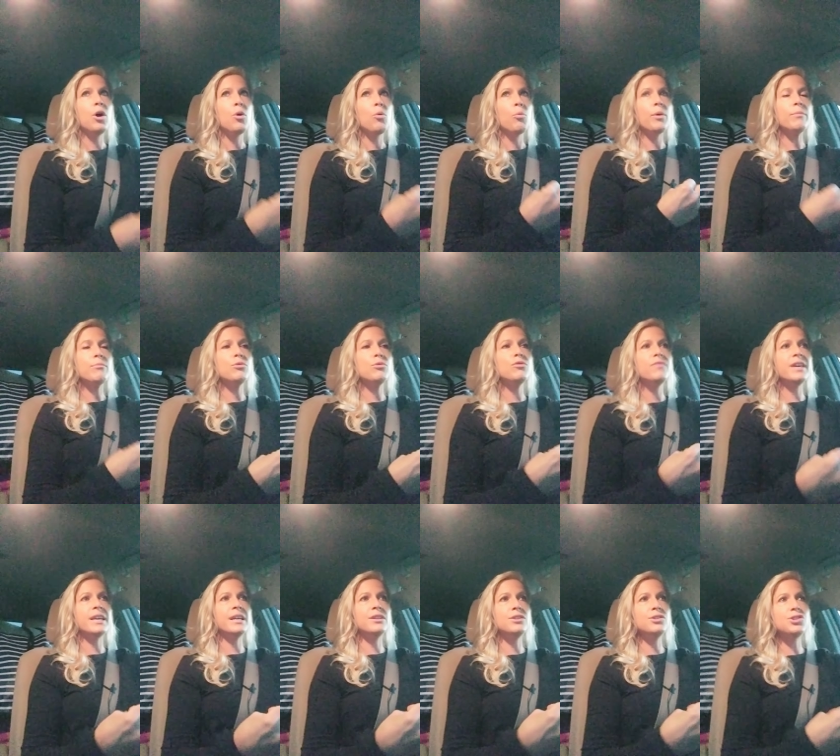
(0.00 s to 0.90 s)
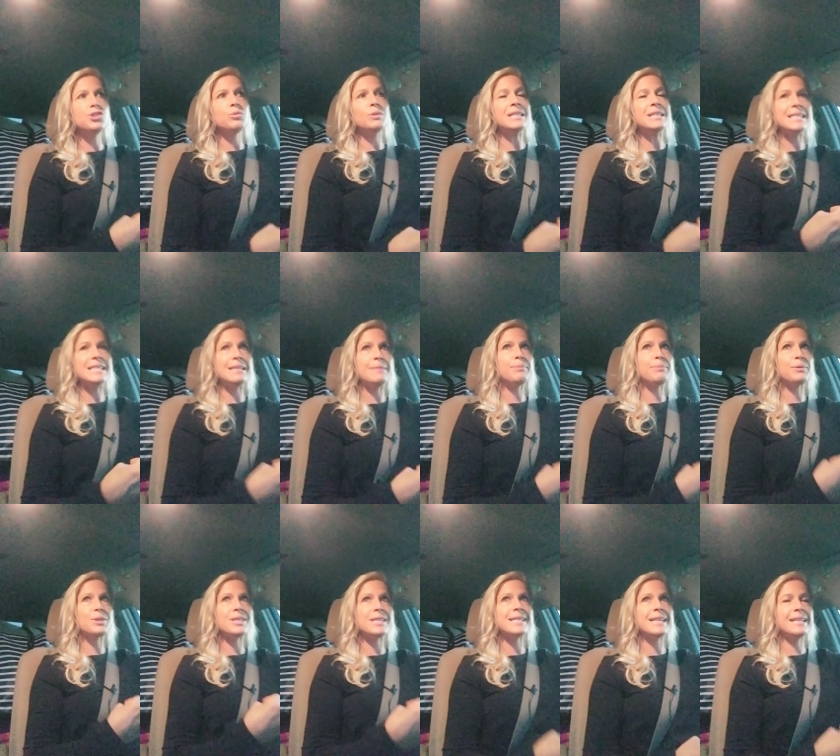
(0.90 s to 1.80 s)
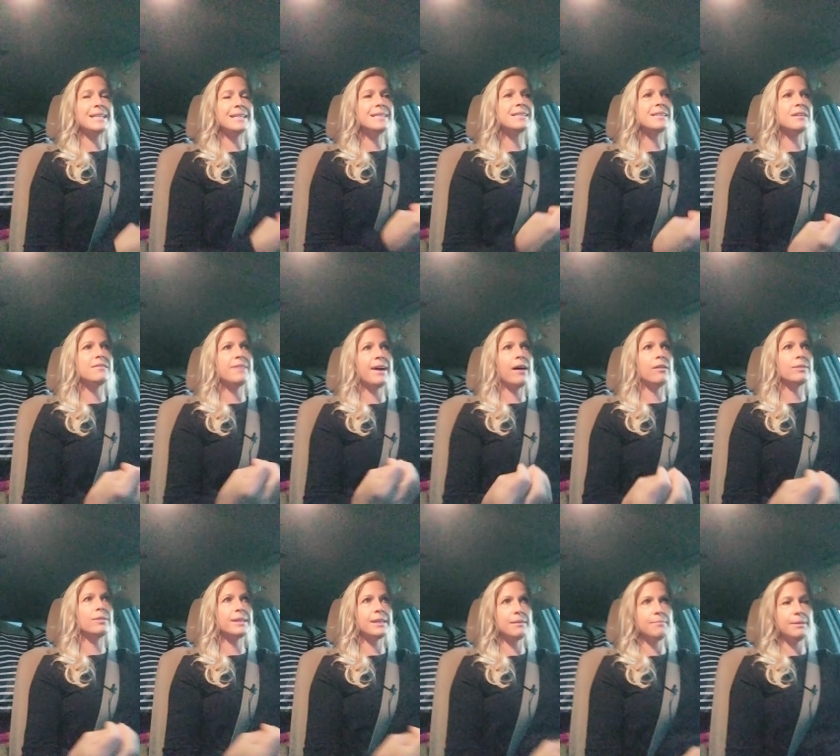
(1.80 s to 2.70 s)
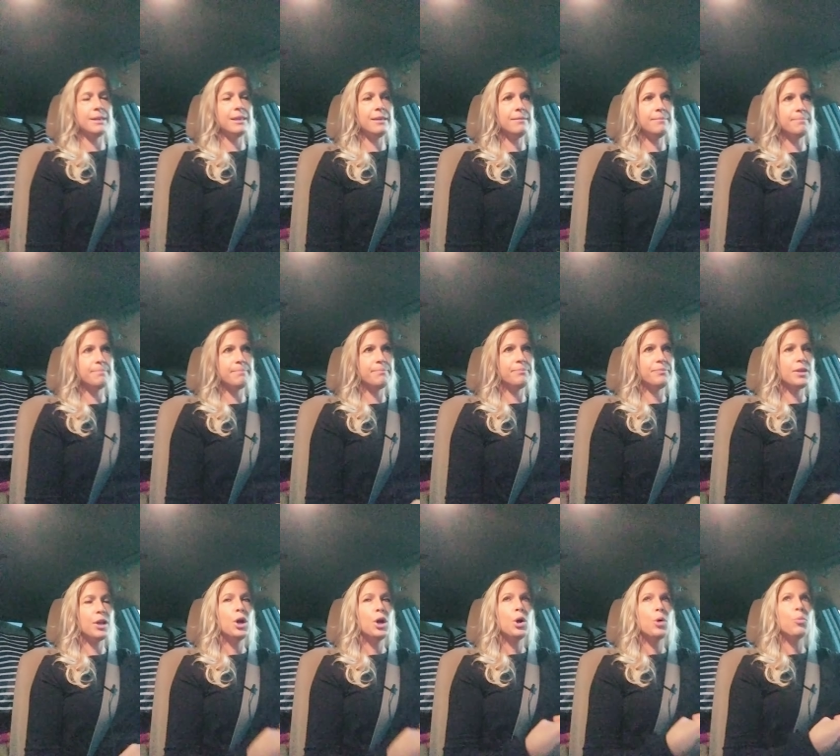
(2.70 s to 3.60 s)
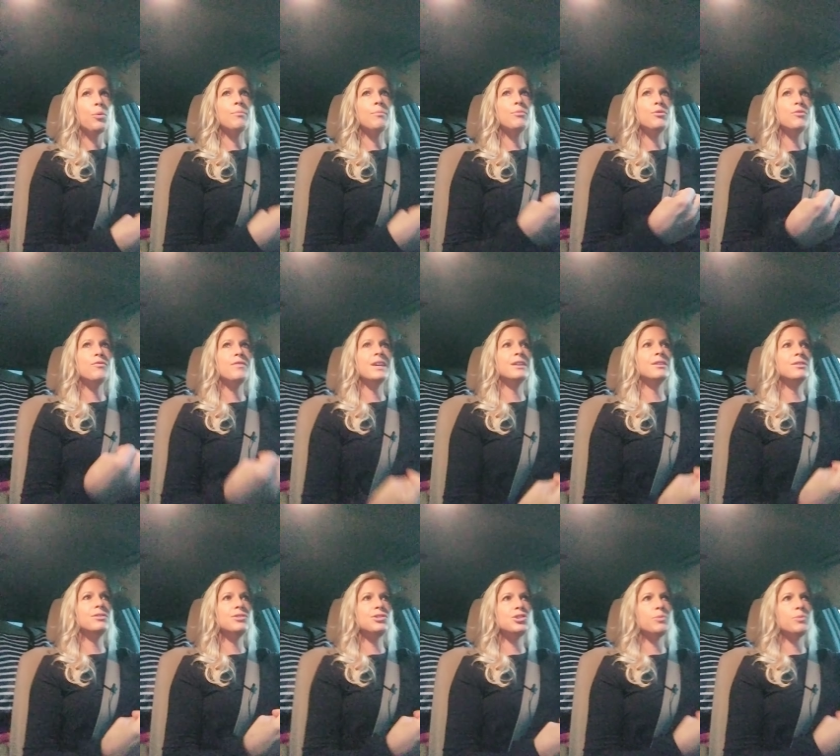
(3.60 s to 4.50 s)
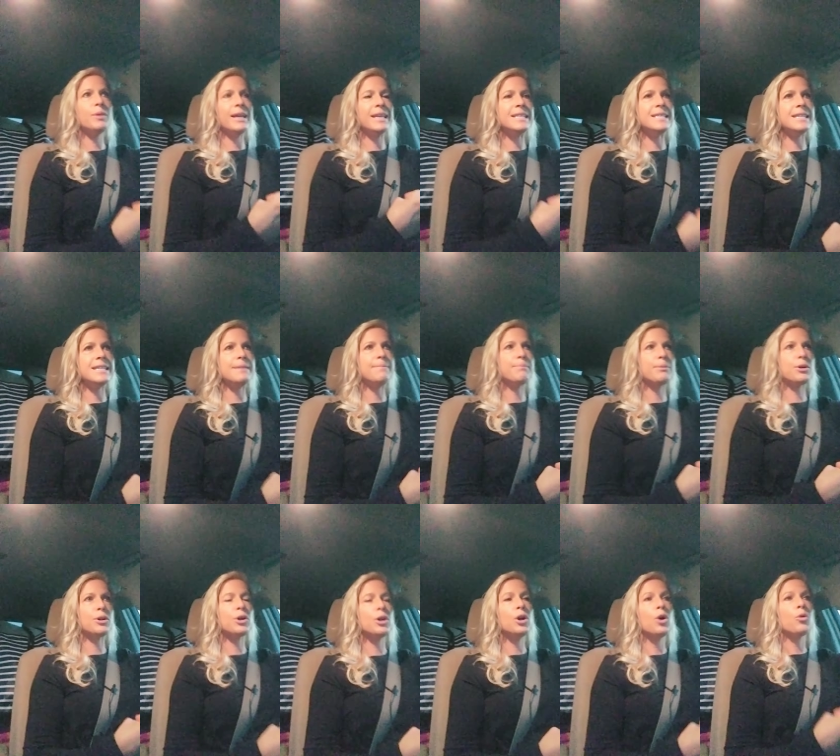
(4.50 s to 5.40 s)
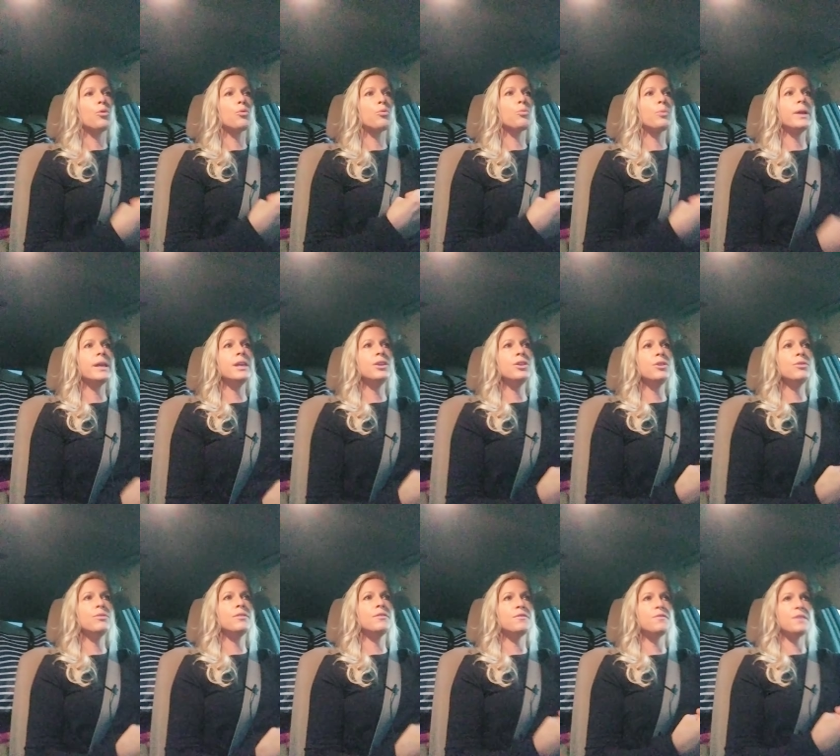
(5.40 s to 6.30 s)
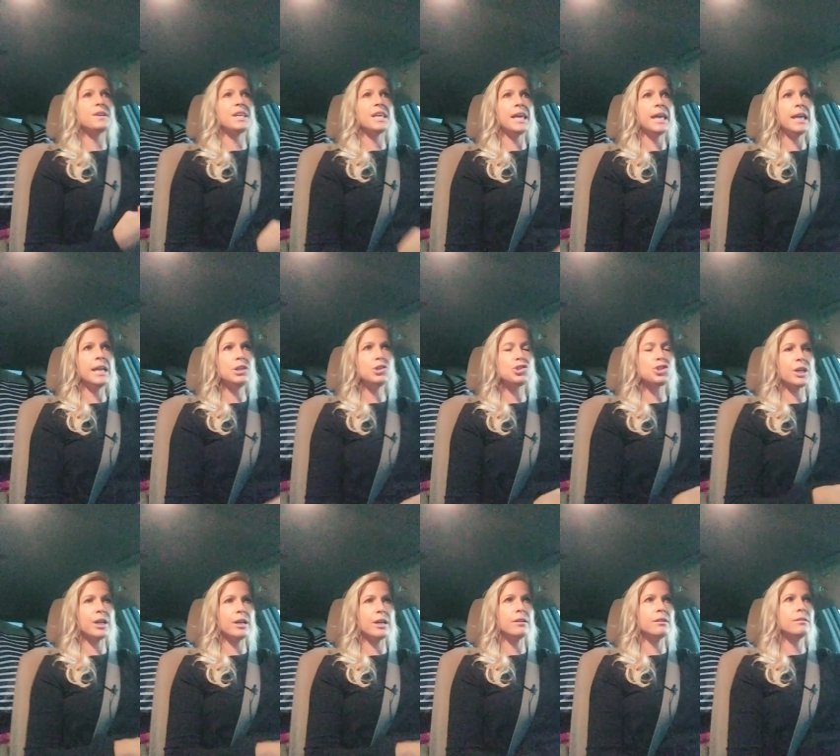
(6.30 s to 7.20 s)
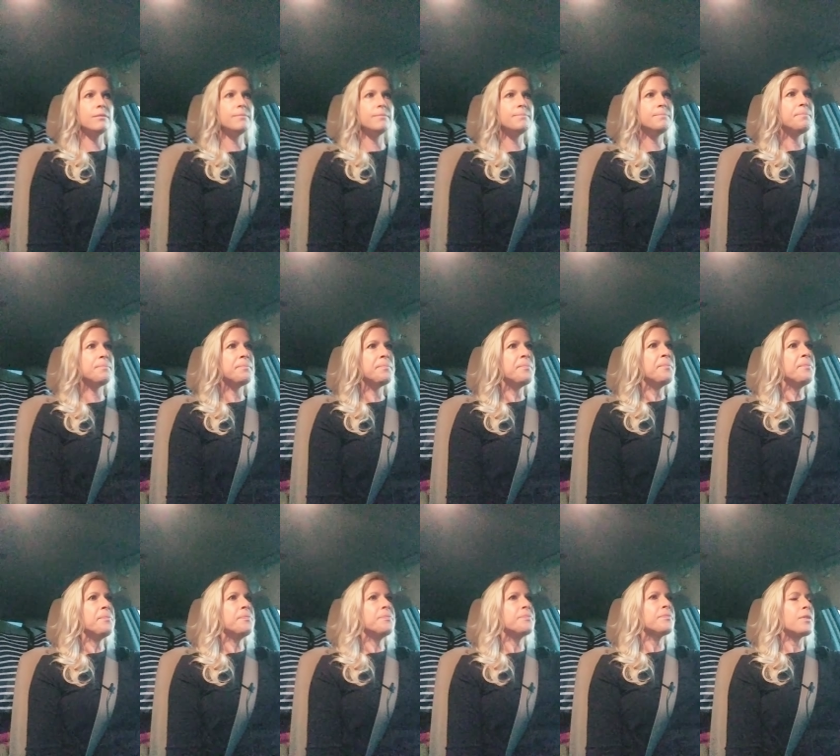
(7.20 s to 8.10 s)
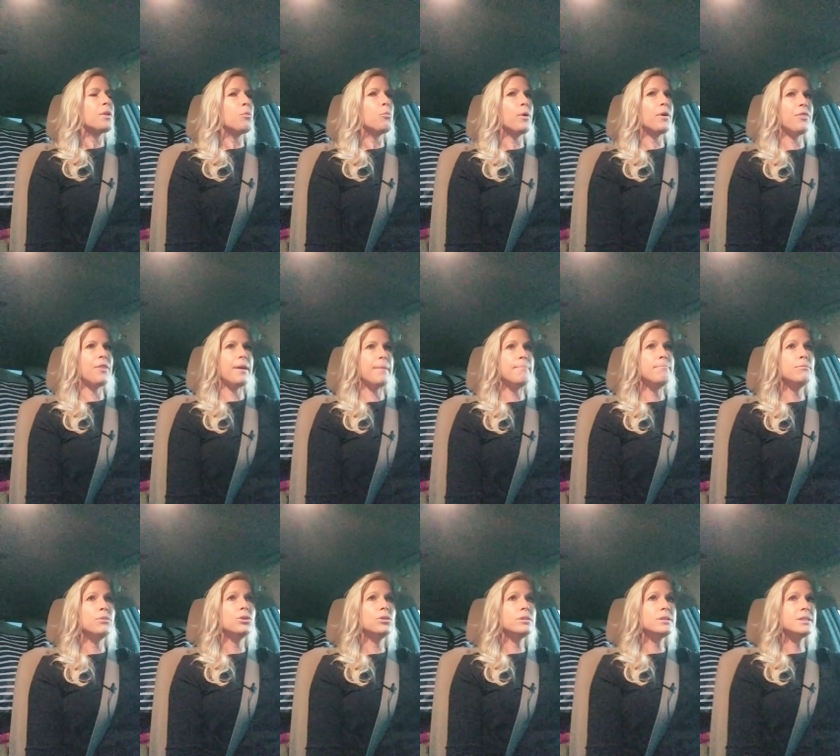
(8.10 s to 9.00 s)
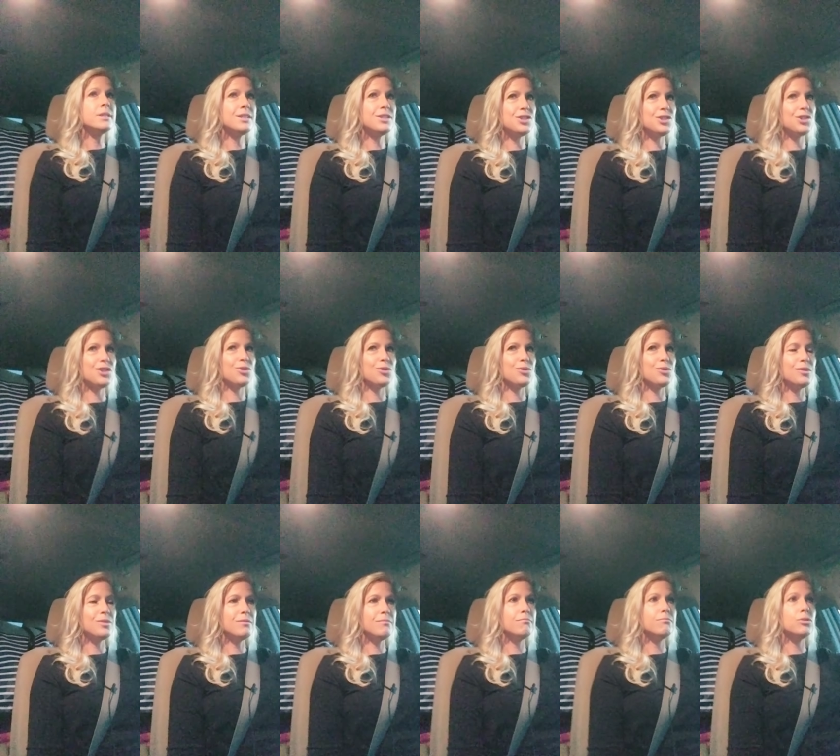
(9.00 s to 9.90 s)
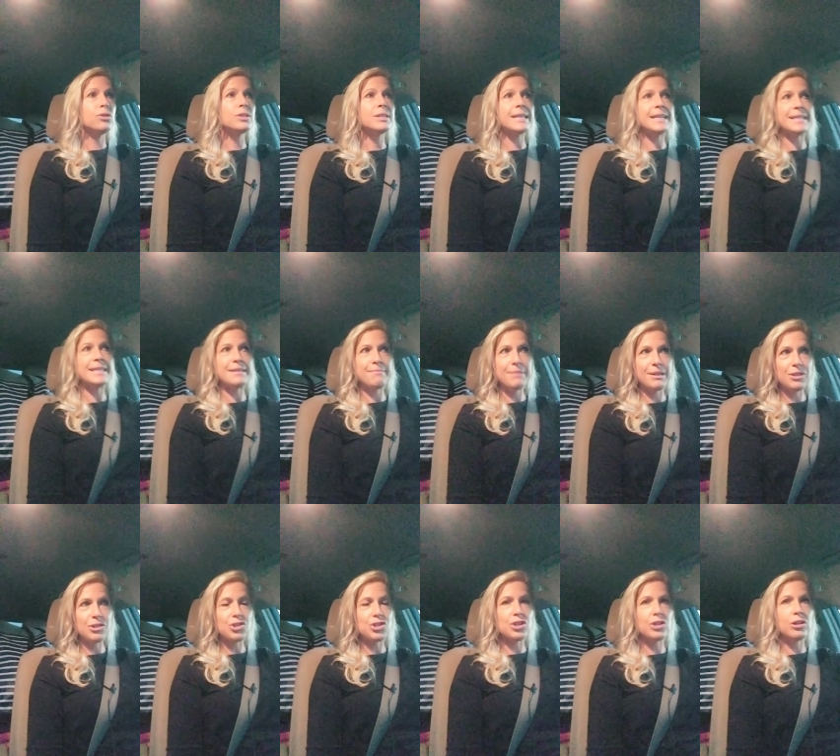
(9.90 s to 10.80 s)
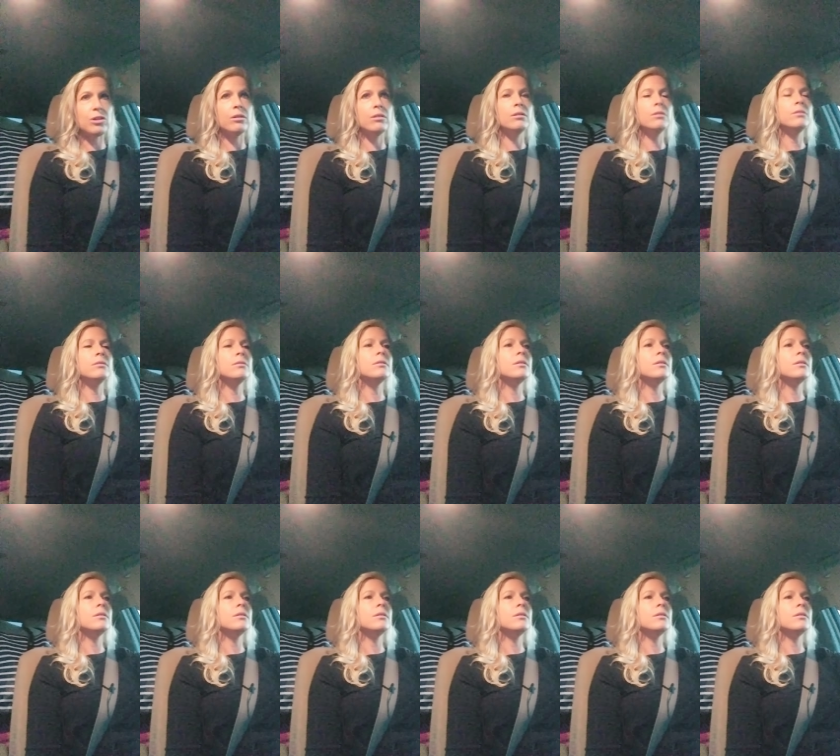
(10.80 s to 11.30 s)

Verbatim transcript: we move into a deeper sense of alchemy we move into a deeper reunification with a multitude, multidimensional